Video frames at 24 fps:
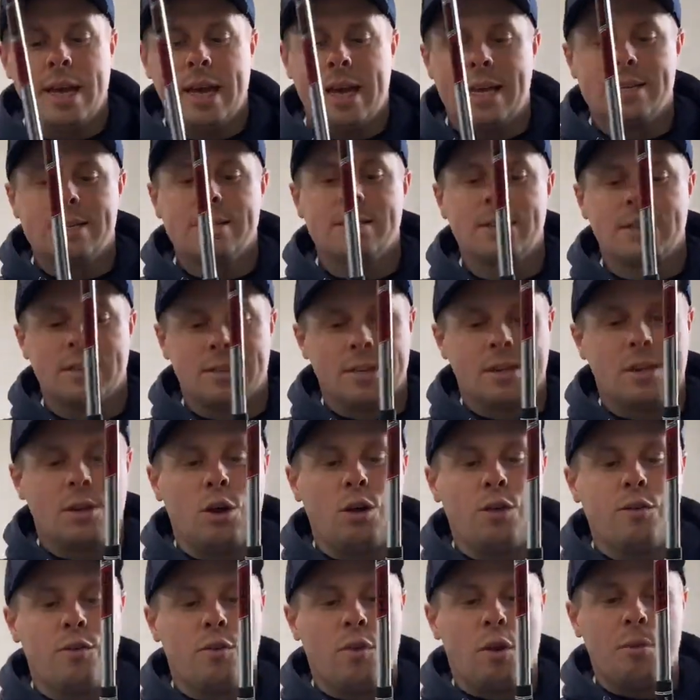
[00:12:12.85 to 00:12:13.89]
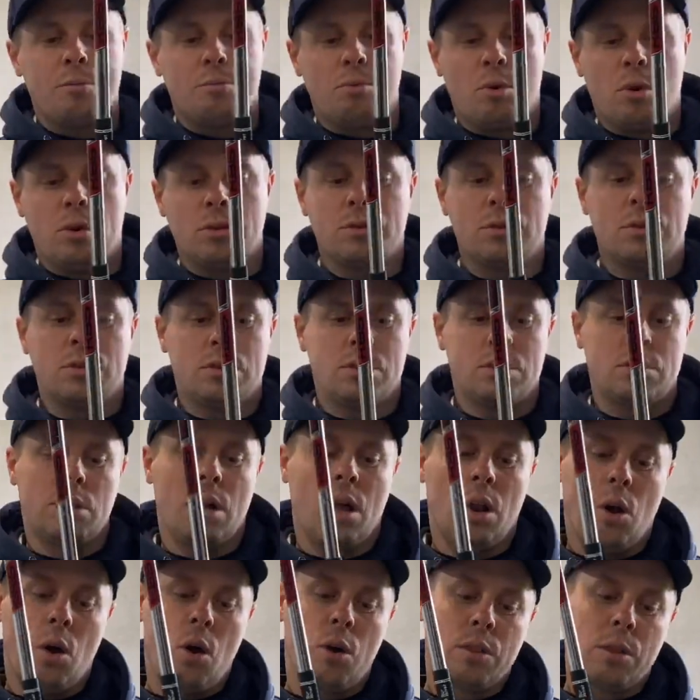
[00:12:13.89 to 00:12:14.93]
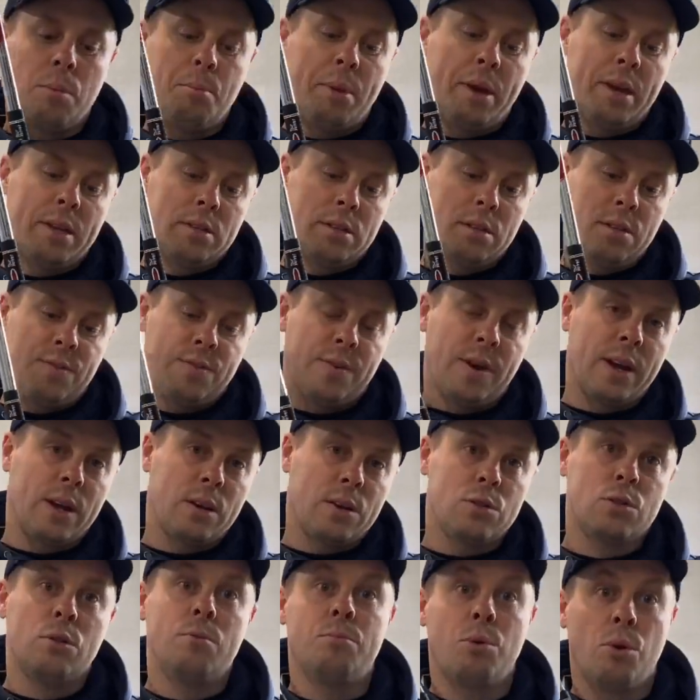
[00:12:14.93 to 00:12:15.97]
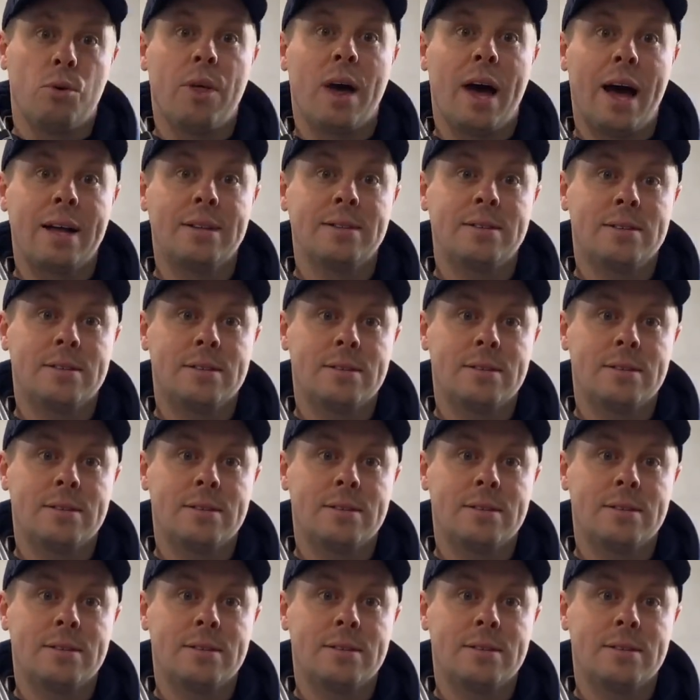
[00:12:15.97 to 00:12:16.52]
is that the golf club runs along the base of the fingers on both hands.